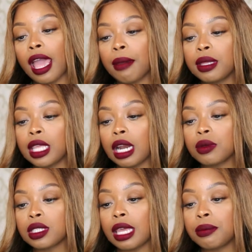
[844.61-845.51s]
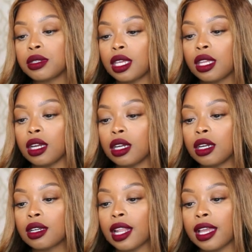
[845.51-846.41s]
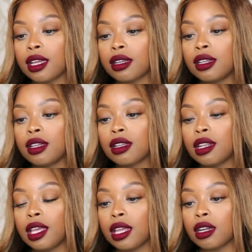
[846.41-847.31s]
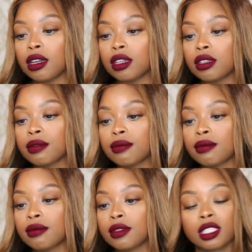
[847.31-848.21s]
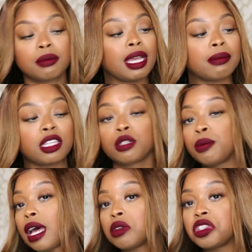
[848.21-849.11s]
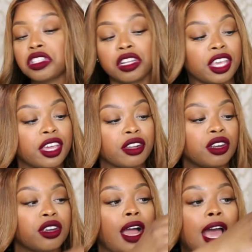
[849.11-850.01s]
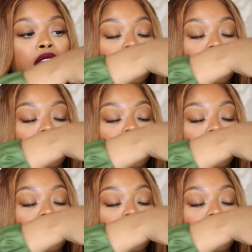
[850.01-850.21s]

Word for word: happy that I was able to get her. Like, look at her. Sometimes I just pull out just to look at her, girl. I